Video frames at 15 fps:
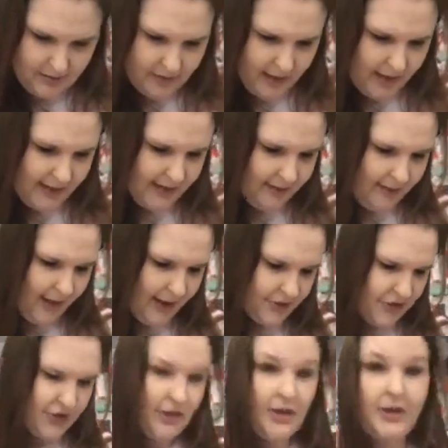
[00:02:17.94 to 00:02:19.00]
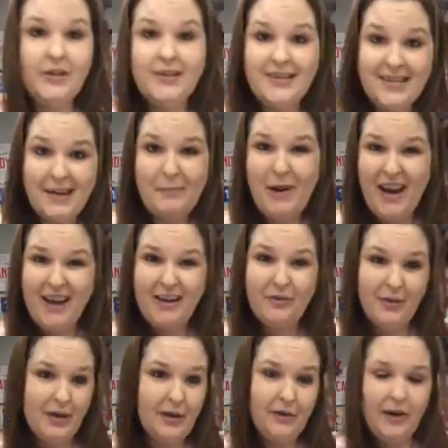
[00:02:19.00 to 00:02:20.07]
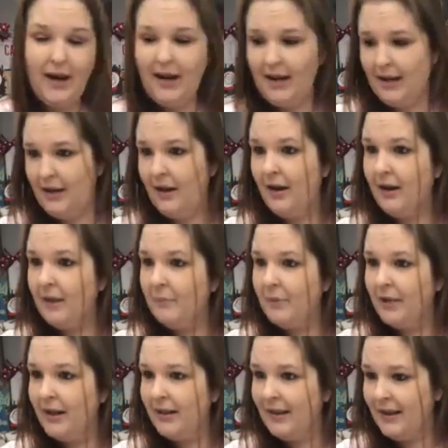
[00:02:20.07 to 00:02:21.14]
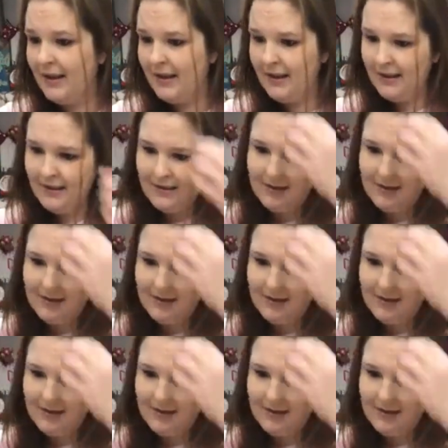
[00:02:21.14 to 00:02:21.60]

That I did last year. Semi-recreate it, not completely.